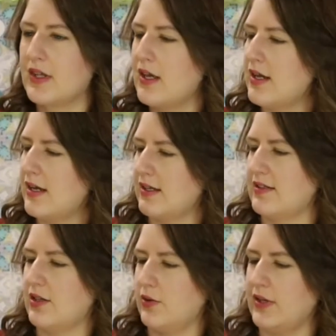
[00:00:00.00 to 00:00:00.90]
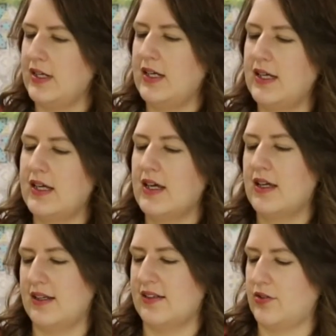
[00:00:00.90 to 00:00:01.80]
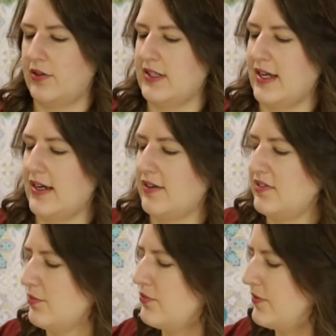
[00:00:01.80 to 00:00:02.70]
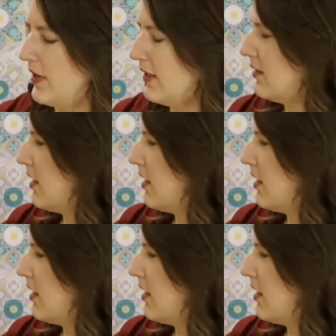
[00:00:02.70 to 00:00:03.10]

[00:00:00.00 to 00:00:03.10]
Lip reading: And so he is going to have some fun